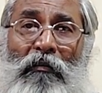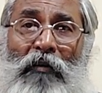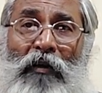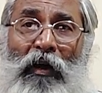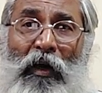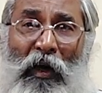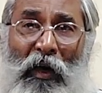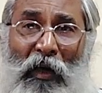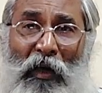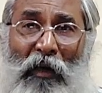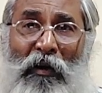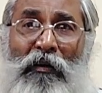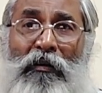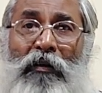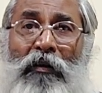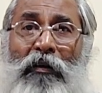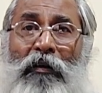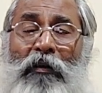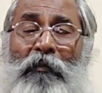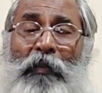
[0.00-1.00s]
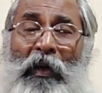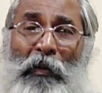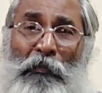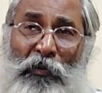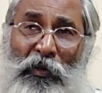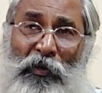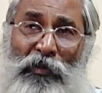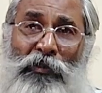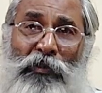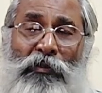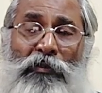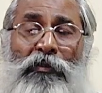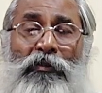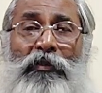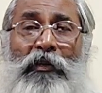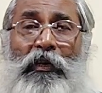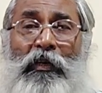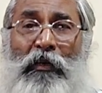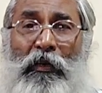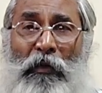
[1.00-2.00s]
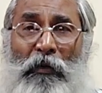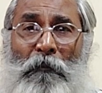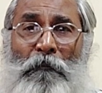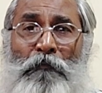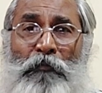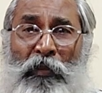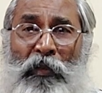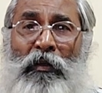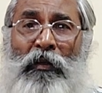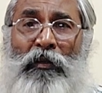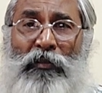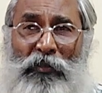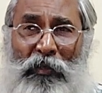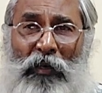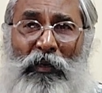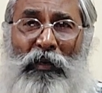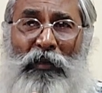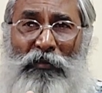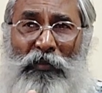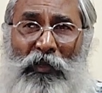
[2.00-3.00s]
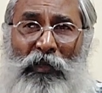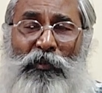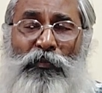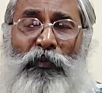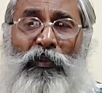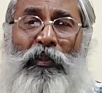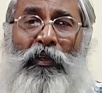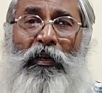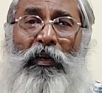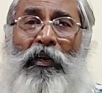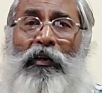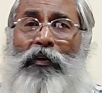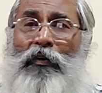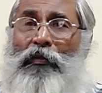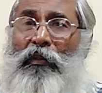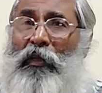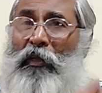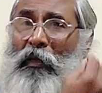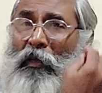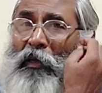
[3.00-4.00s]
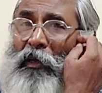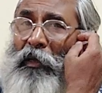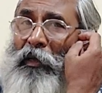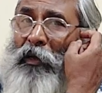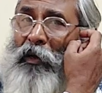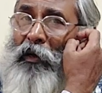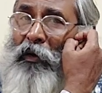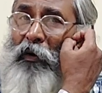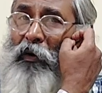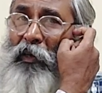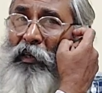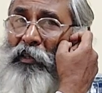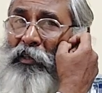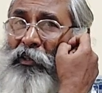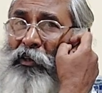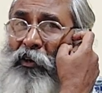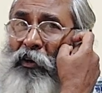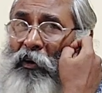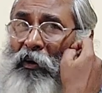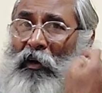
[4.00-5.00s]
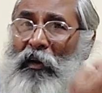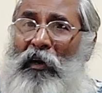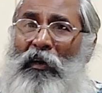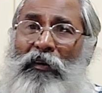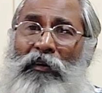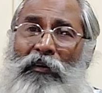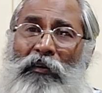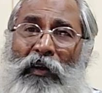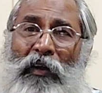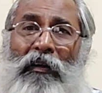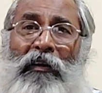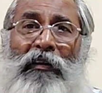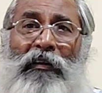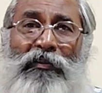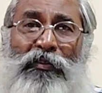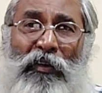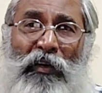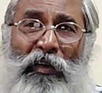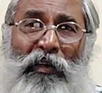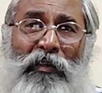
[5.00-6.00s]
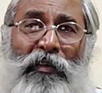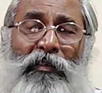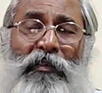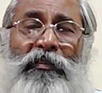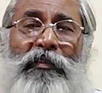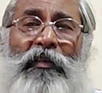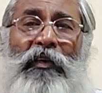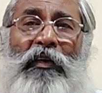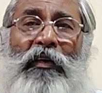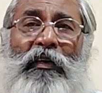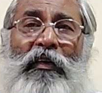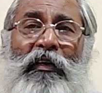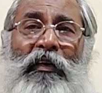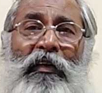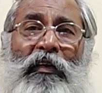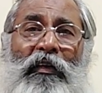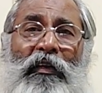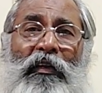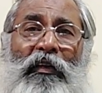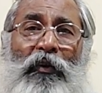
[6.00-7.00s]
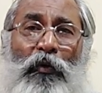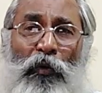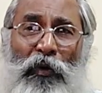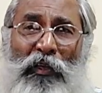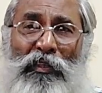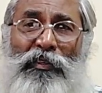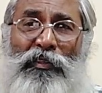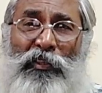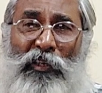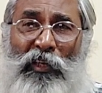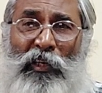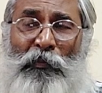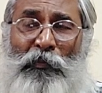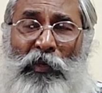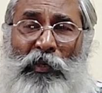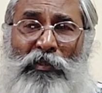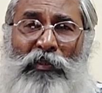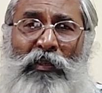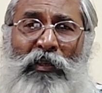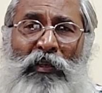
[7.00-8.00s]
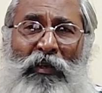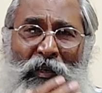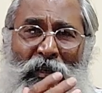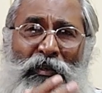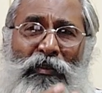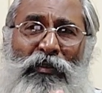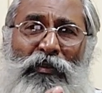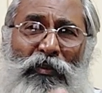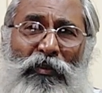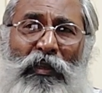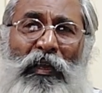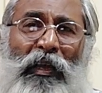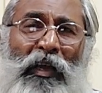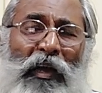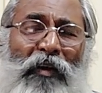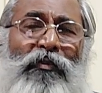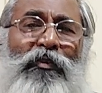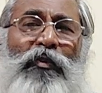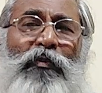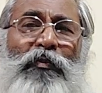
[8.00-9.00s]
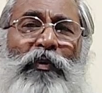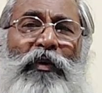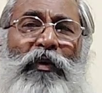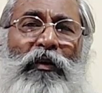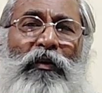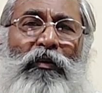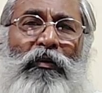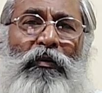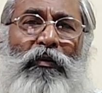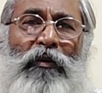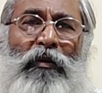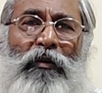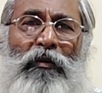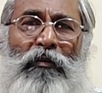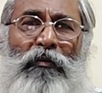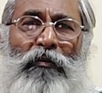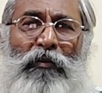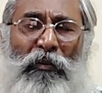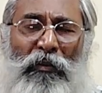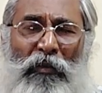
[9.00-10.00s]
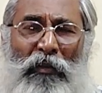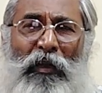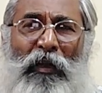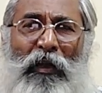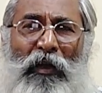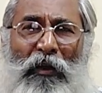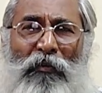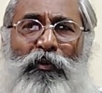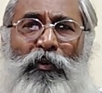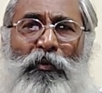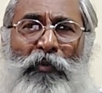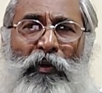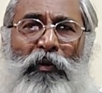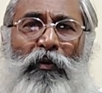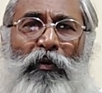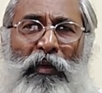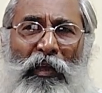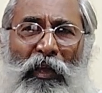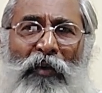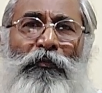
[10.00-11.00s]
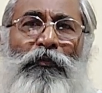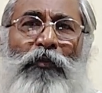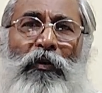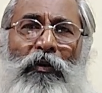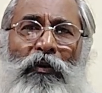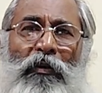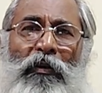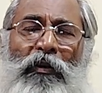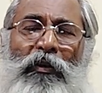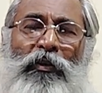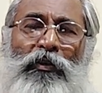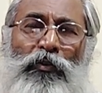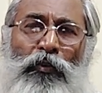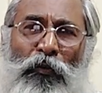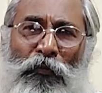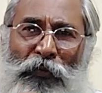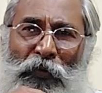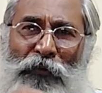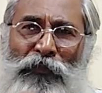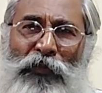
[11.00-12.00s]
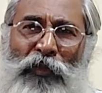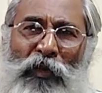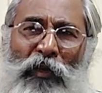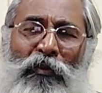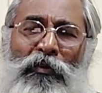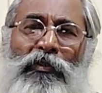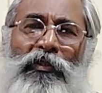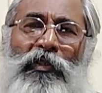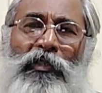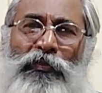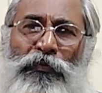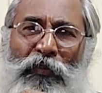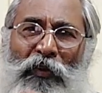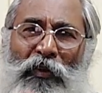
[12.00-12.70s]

heart palpitations and certain things with regard to the cholesterol and triglycerides and low density lipids. So they have to be careful. So fifth house is